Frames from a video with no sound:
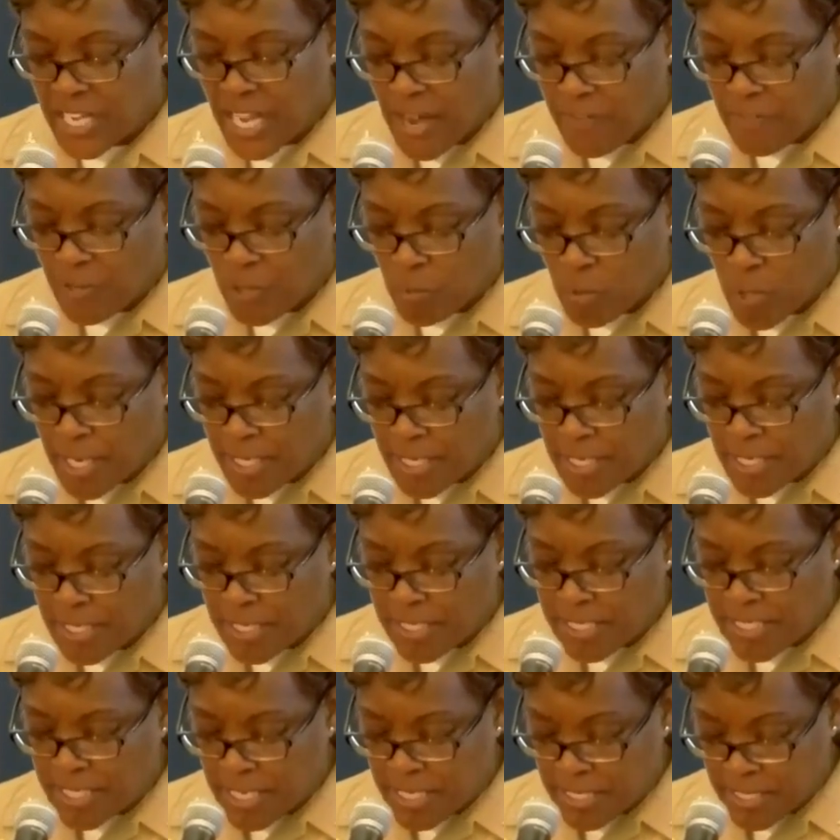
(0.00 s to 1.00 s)
to everyone in
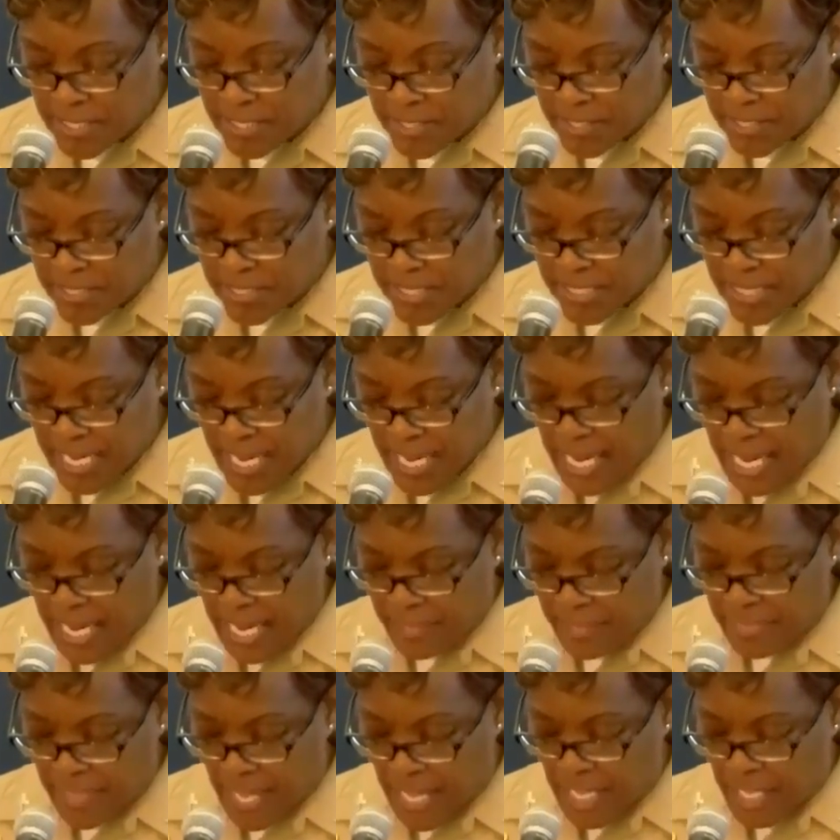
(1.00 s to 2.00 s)
attendance
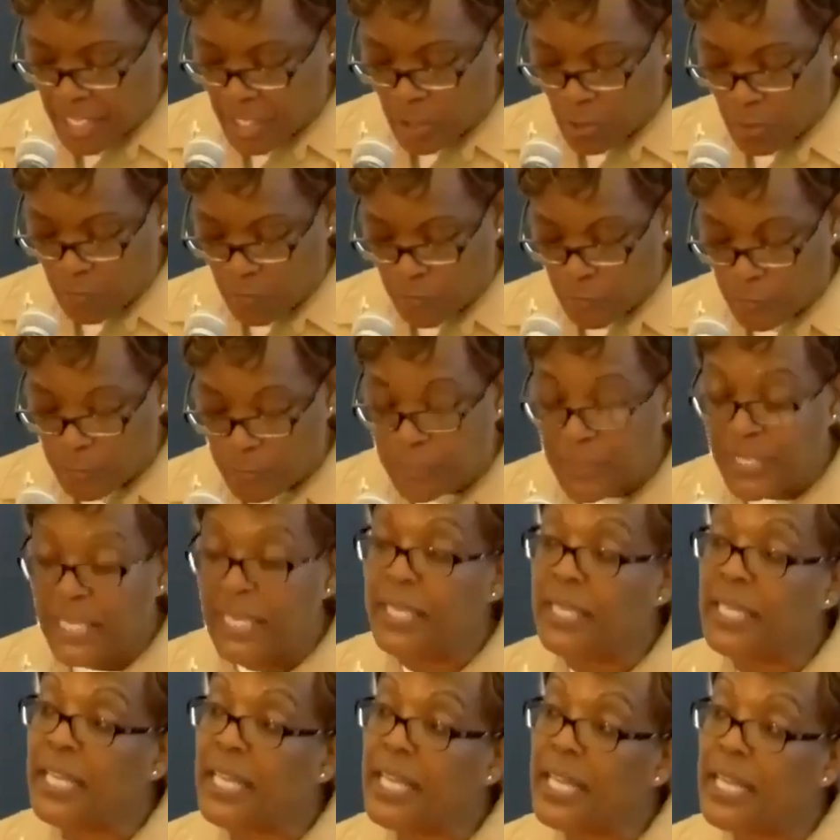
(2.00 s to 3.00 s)
today, thank you for
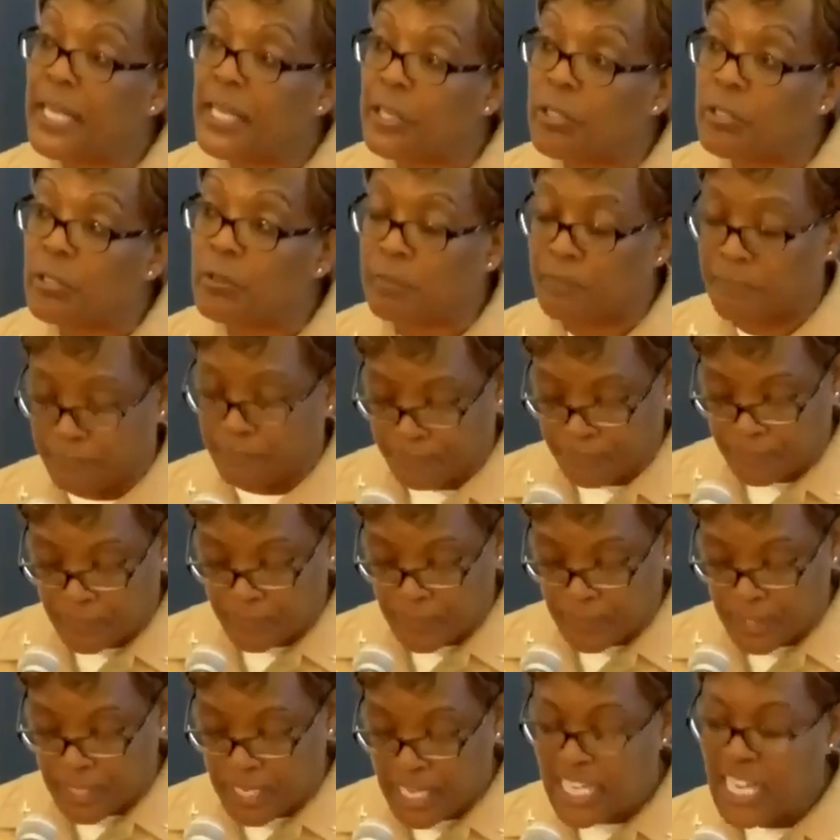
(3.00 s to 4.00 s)
being here.
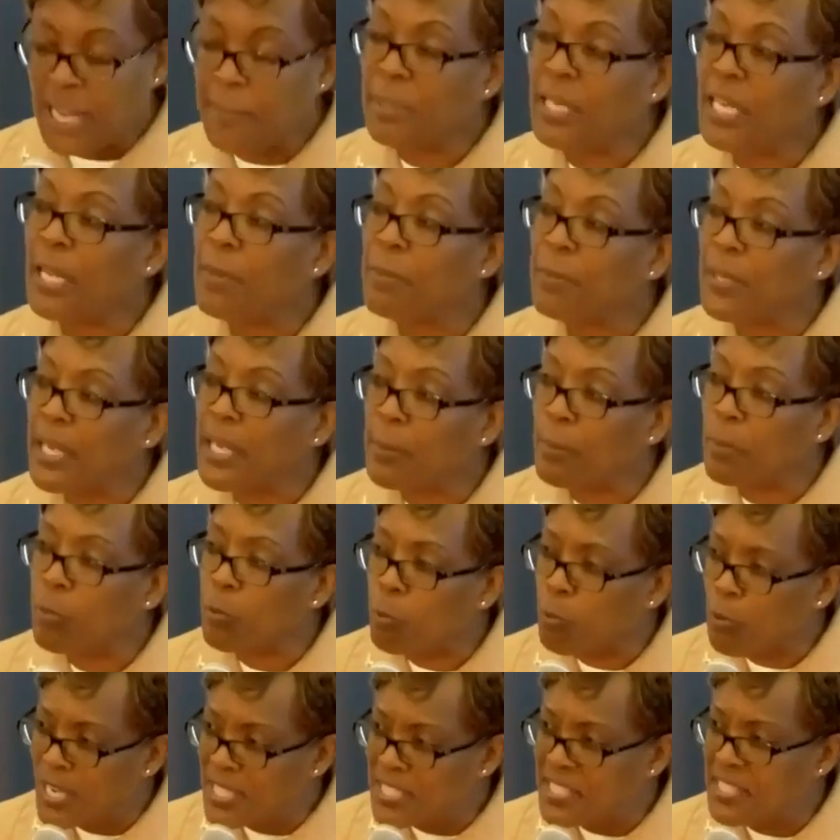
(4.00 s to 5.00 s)
And I mean, and being
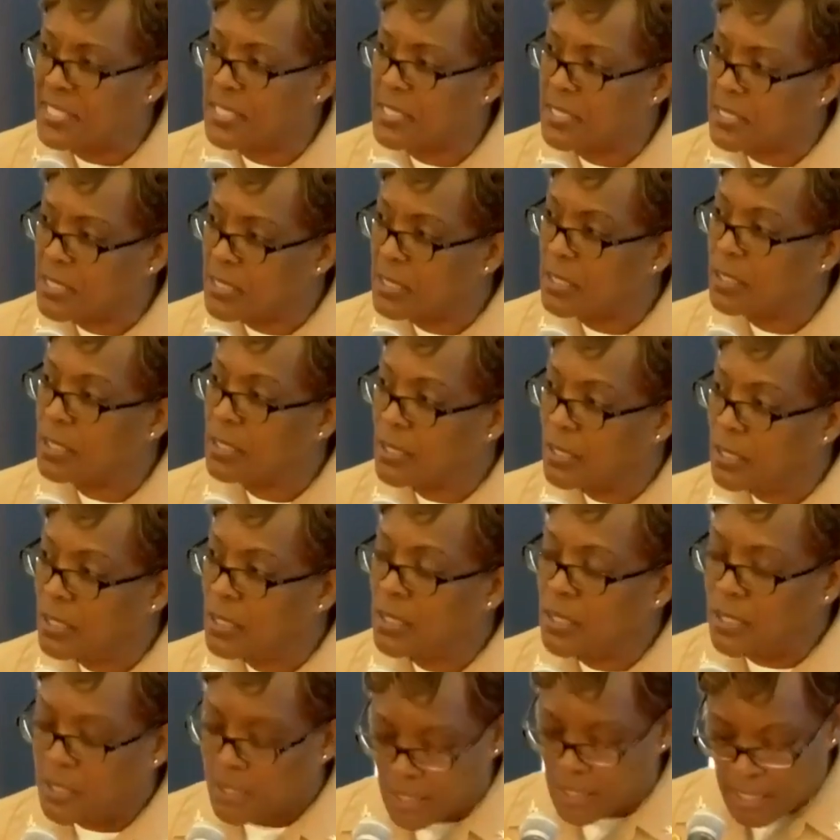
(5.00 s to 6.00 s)
present.
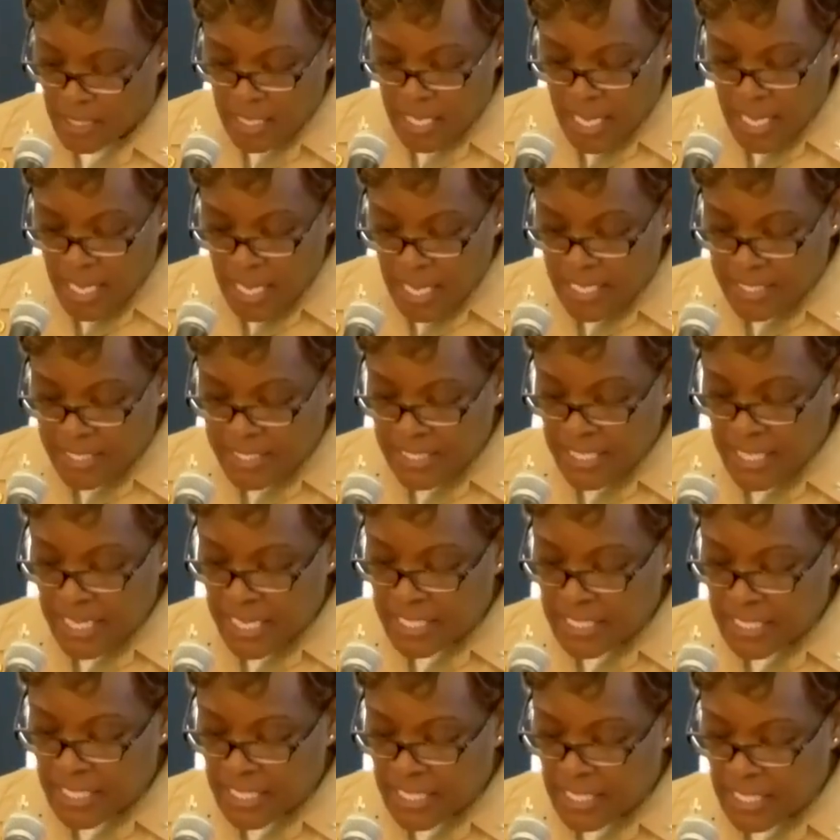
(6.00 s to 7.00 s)

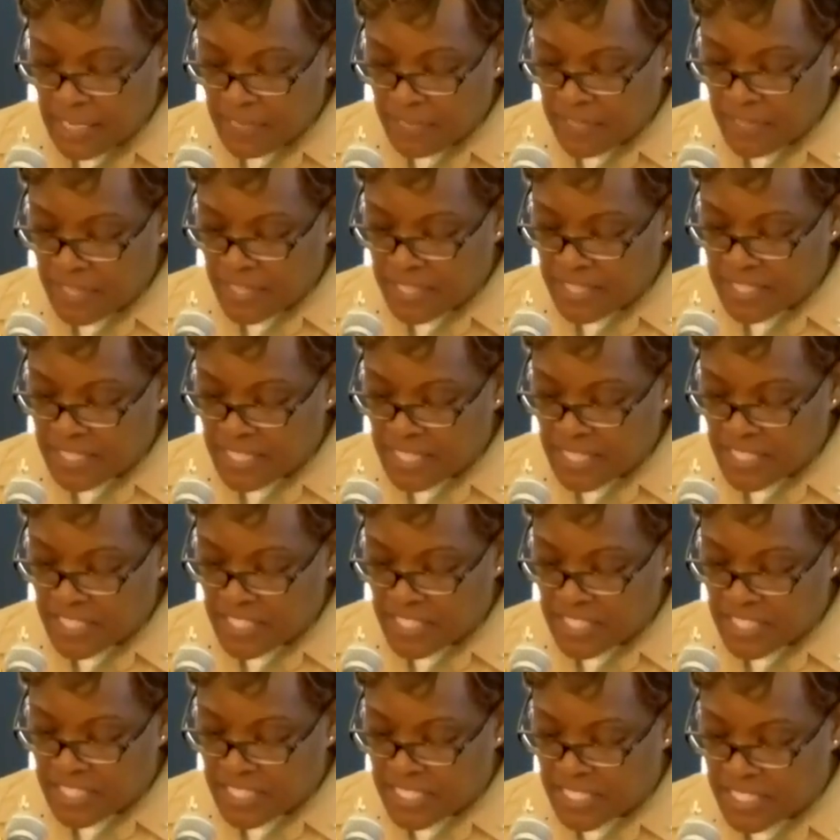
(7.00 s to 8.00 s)
Attending an event such
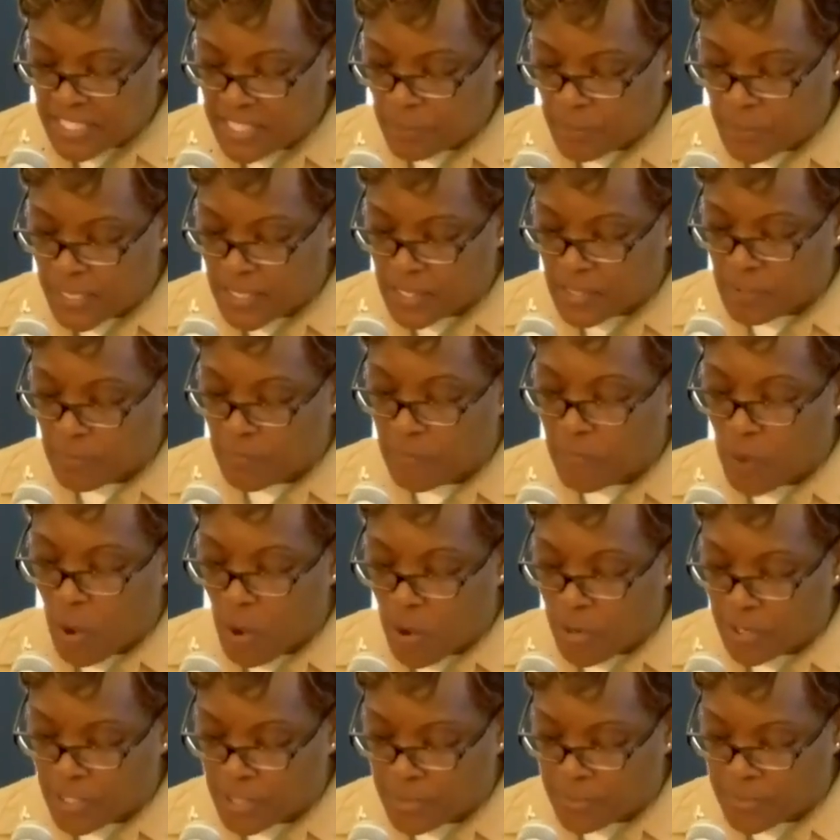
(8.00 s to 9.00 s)
as this speaks
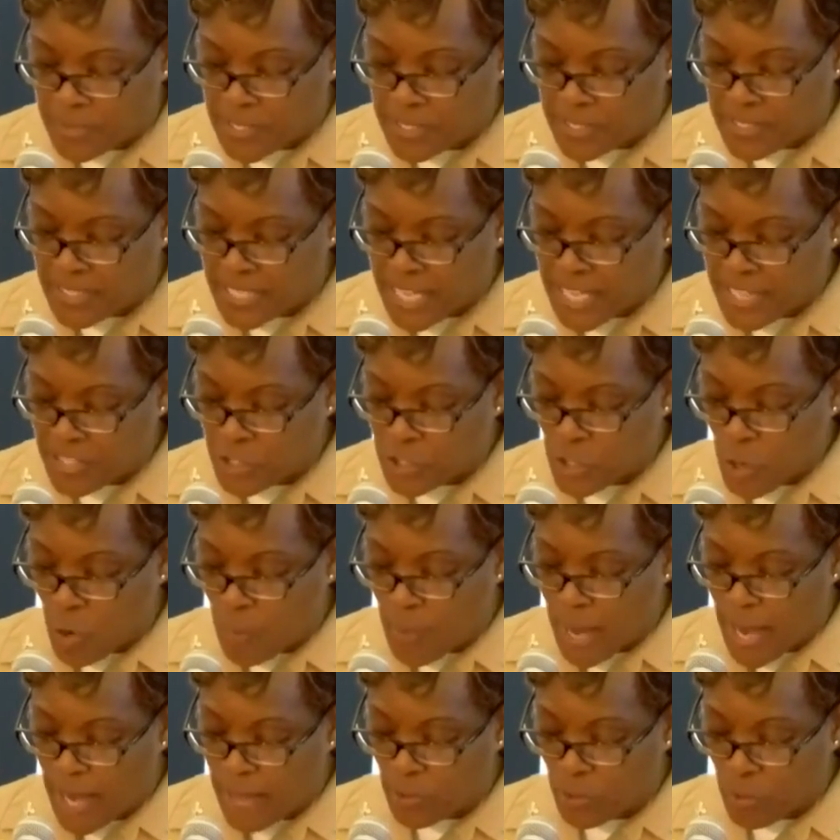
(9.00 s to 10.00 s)
volumes. It says no
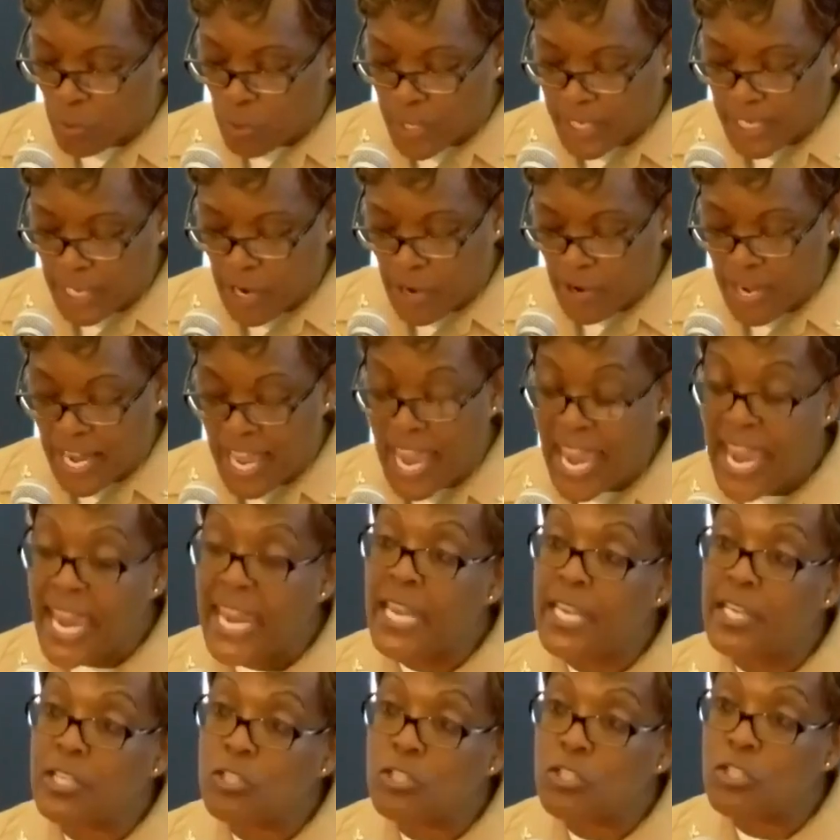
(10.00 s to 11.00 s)
matter what our
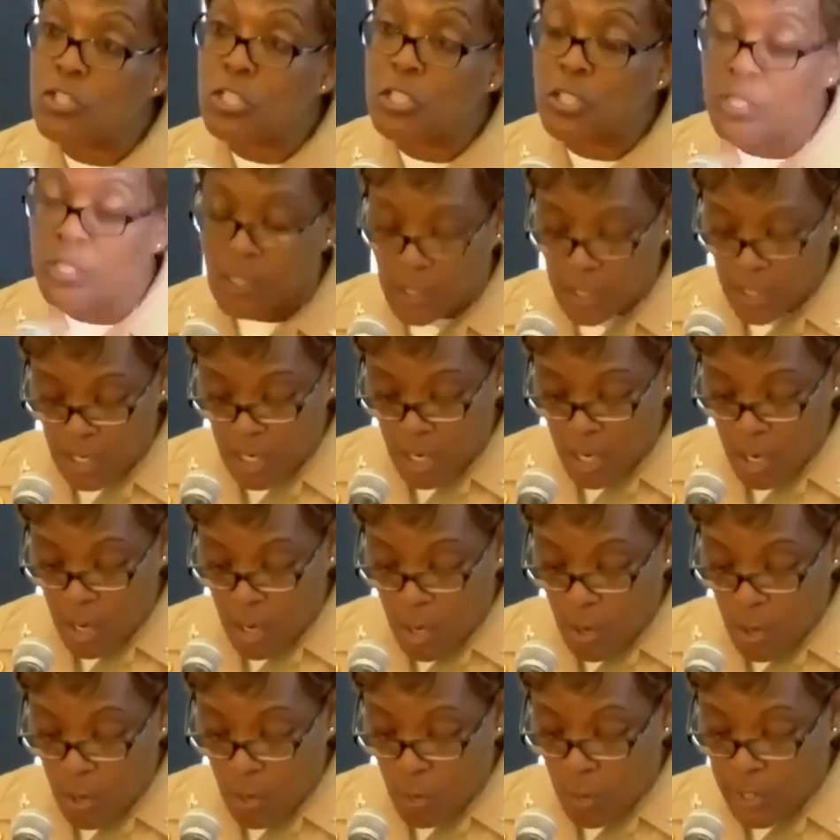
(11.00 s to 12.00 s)
age,
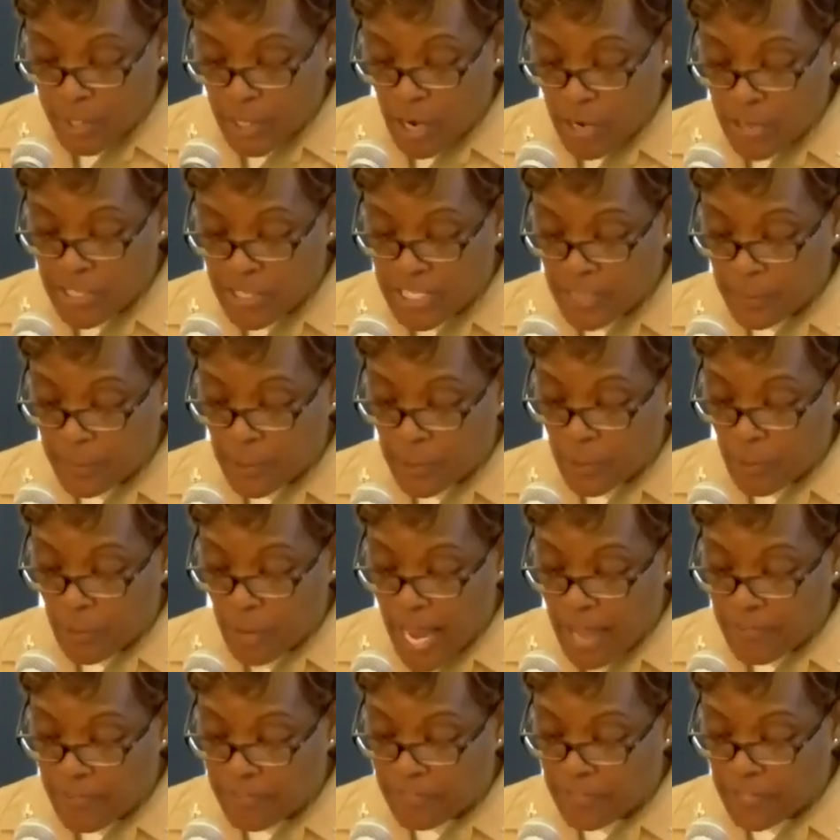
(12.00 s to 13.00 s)
what our
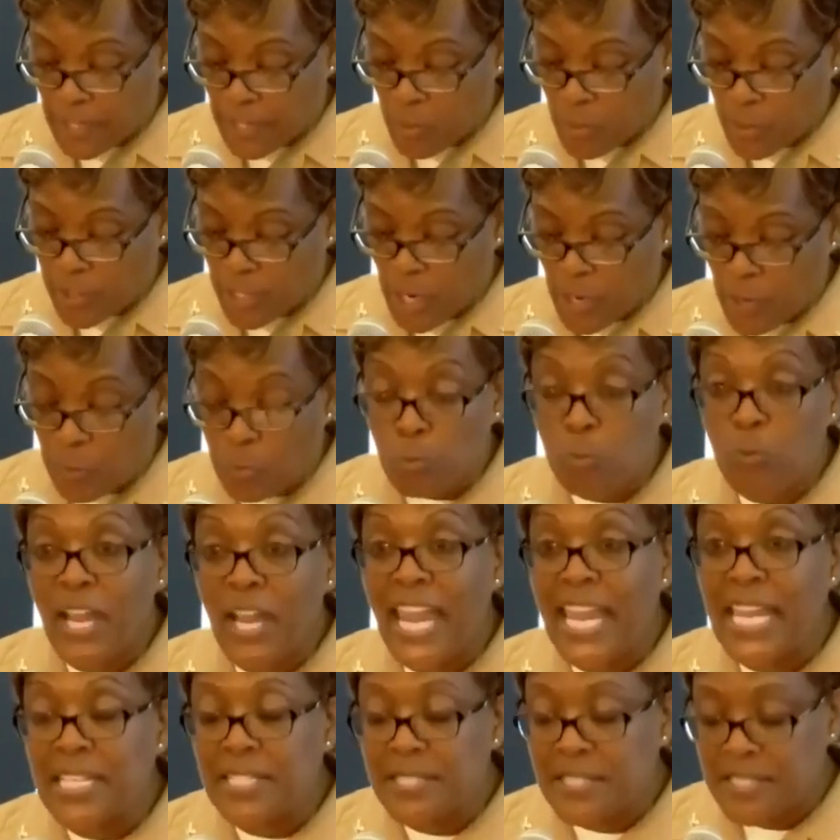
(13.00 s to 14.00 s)
demographic, what our
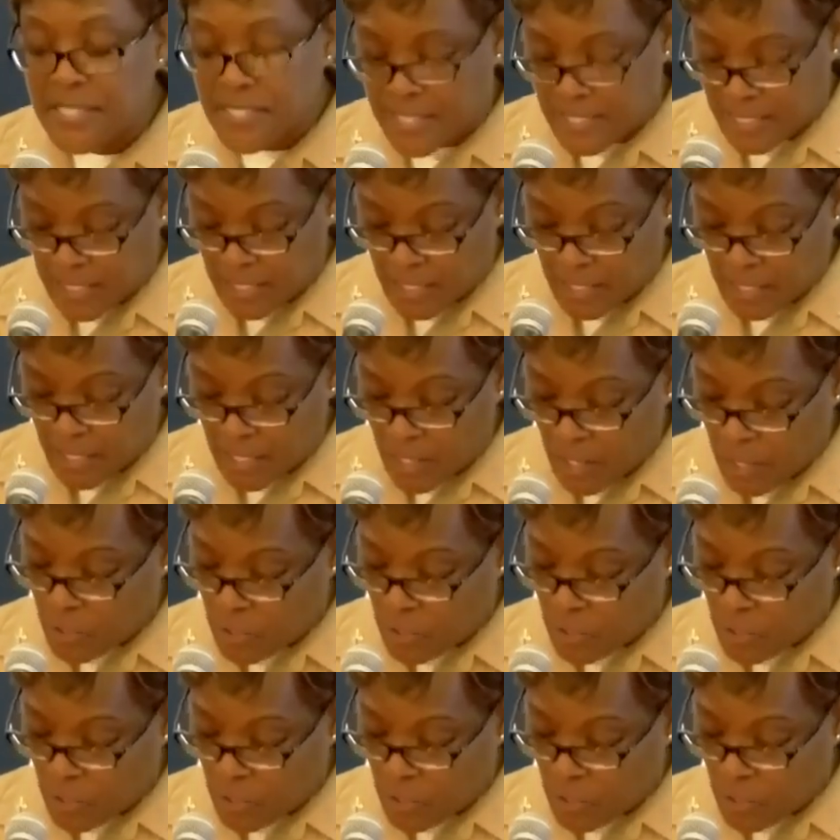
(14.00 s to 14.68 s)
race,